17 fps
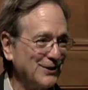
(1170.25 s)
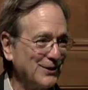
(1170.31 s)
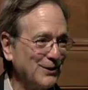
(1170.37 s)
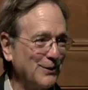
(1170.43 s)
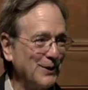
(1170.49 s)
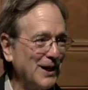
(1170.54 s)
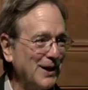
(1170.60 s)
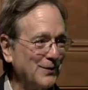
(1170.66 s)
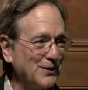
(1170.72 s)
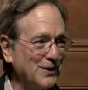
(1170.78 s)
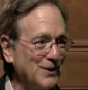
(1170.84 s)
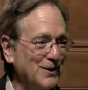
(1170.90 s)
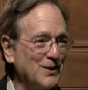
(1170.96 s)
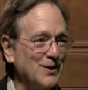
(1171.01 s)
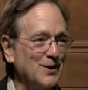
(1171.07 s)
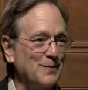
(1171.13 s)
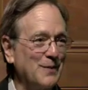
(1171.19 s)
so we have to
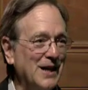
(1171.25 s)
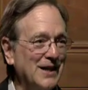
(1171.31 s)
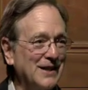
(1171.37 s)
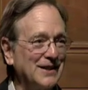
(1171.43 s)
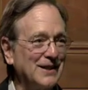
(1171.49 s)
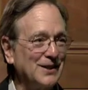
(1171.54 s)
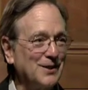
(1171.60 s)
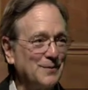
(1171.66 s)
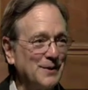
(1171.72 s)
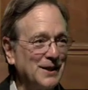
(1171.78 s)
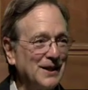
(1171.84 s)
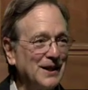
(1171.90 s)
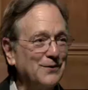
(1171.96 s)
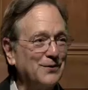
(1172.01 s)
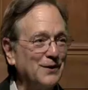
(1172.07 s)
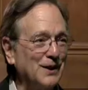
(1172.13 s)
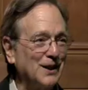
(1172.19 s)
suspend
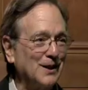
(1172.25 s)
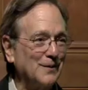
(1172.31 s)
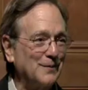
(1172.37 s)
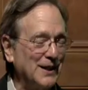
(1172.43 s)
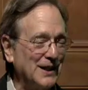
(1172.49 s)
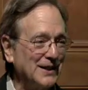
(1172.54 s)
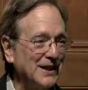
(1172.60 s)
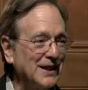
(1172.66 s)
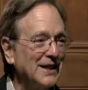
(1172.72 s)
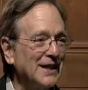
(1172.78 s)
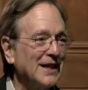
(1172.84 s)
disbelief a little bit.